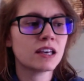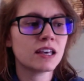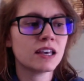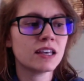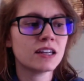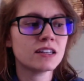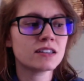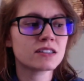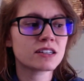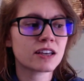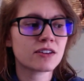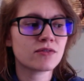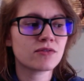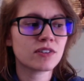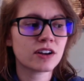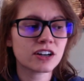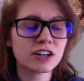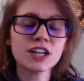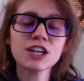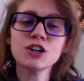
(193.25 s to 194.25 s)
It is a
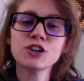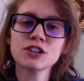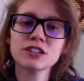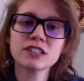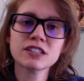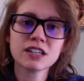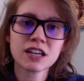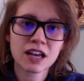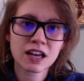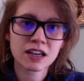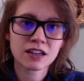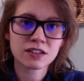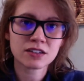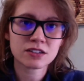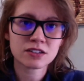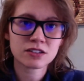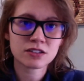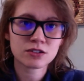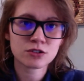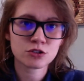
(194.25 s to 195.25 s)
very good
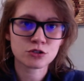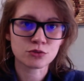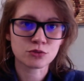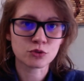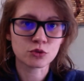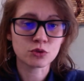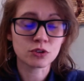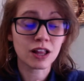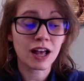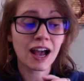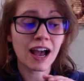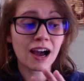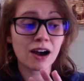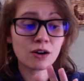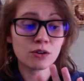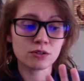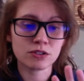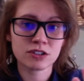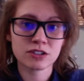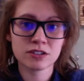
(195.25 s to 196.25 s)
test to rule
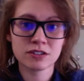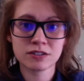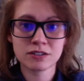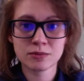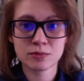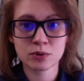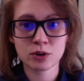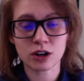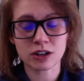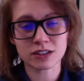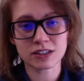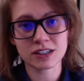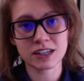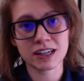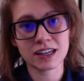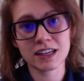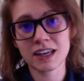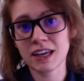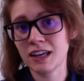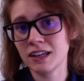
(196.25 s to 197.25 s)
out
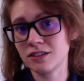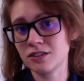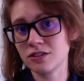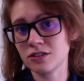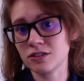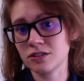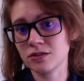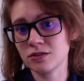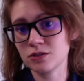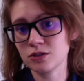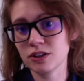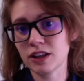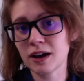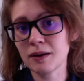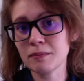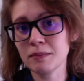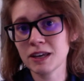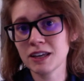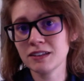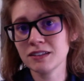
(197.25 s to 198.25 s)
prostate cancer. So,
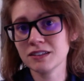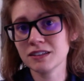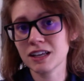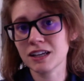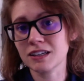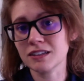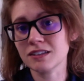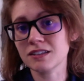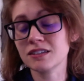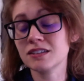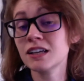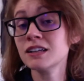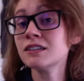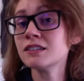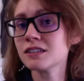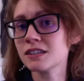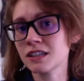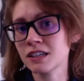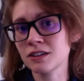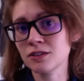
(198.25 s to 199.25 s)
that means that it's
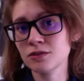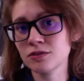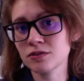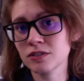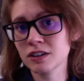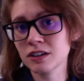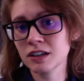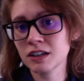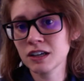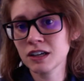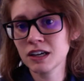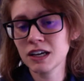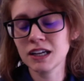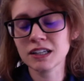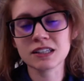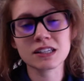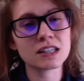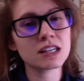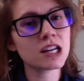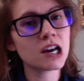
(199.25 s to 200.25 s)
sensitive.
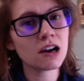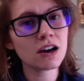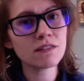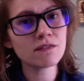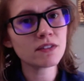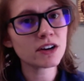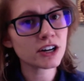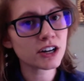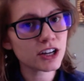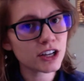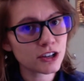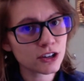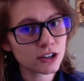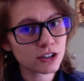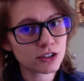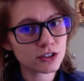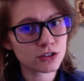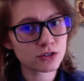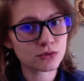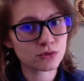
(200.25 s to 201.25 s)
It's not very
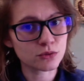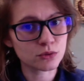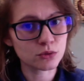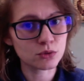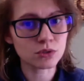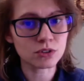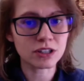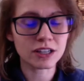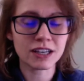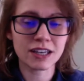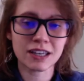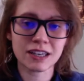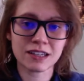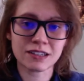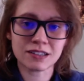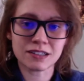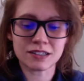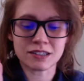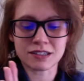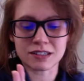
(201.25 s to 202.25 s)
good to rule
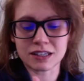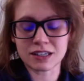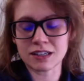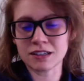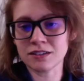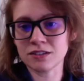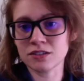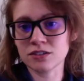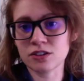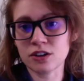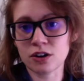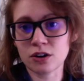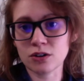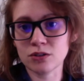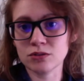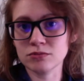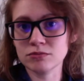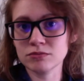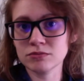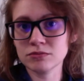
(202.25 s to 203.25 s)
in disease,
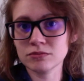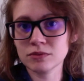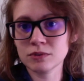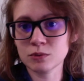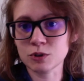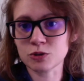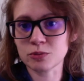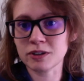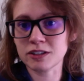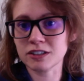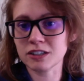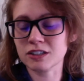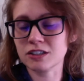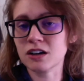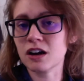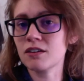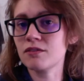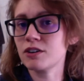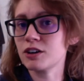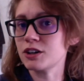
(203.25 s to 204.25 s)
though, which means it's
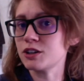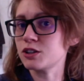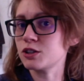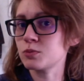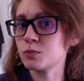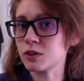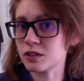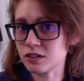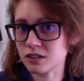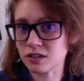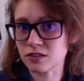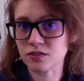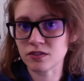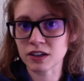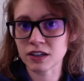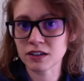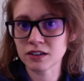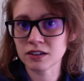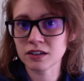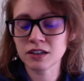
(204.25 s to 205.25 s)
not very
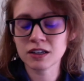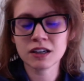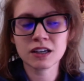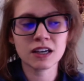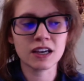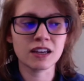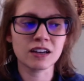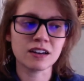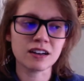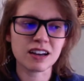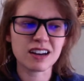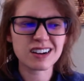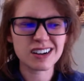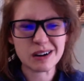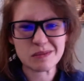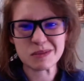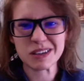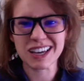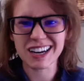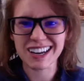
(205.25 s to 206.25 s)
specific. And
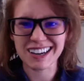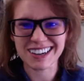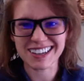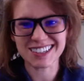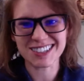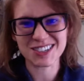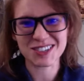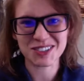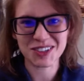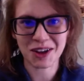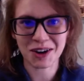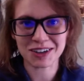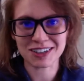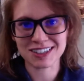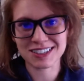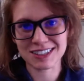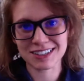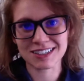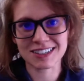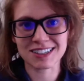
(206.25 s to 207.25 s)
here I'm getting into a lot
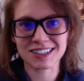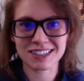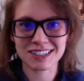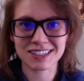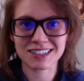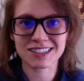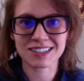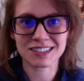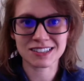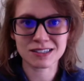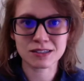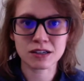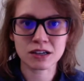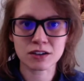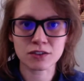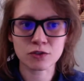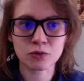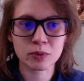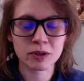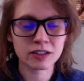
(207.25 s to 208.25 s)
of statistics and
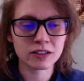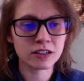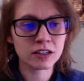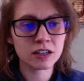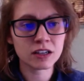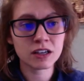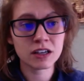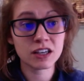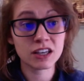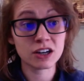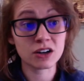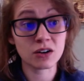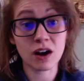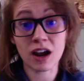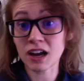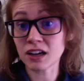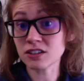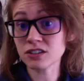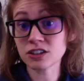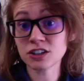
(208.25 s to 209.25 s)
stuff, but
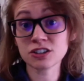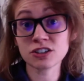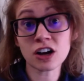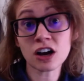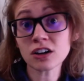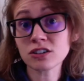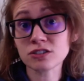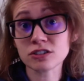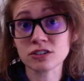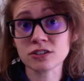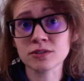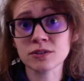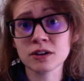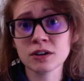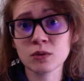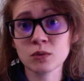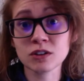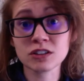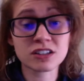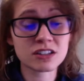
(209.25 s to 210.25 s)
ask your doctor,
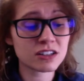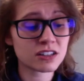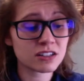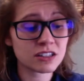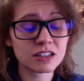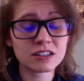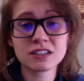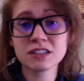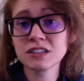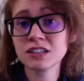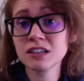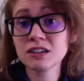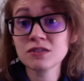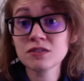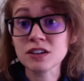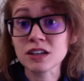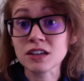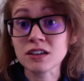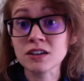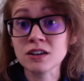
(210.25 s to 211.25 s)
what's the
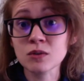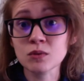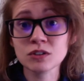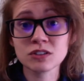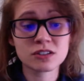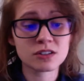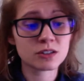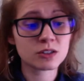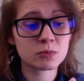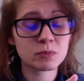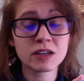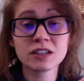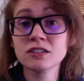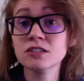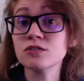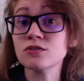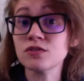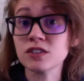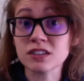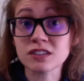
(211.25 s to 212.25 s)
sensitivity? What's the
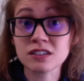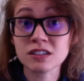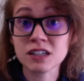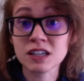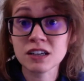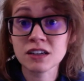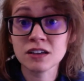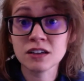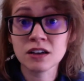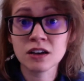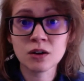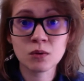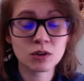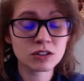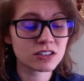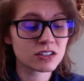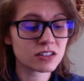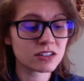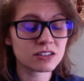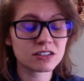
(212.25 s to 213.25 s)
specificity?
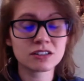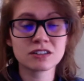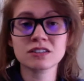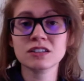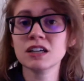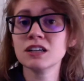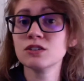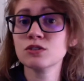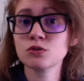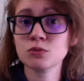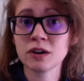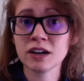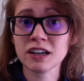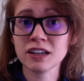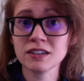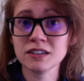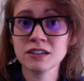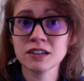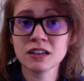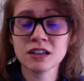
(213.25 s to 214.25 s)
What's the success
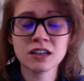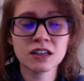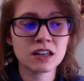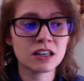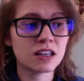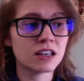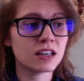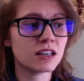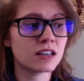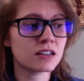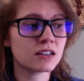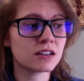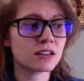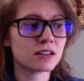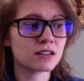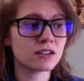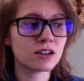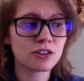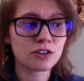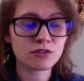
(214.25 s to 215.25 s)
rate? In
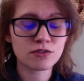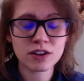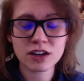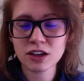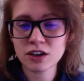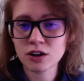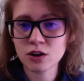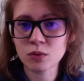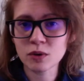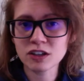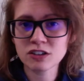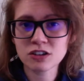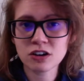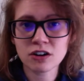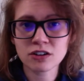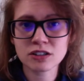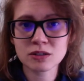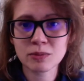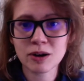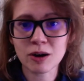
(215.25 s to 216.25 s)
another video, we
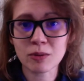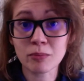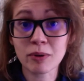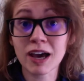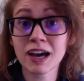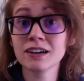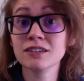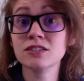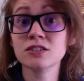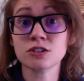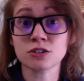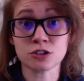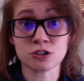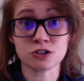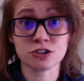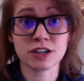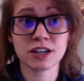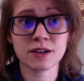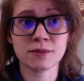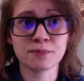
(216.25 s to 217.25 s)
talked about back
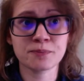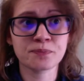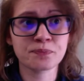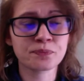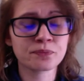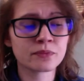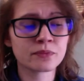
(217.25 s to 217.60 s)
surgery.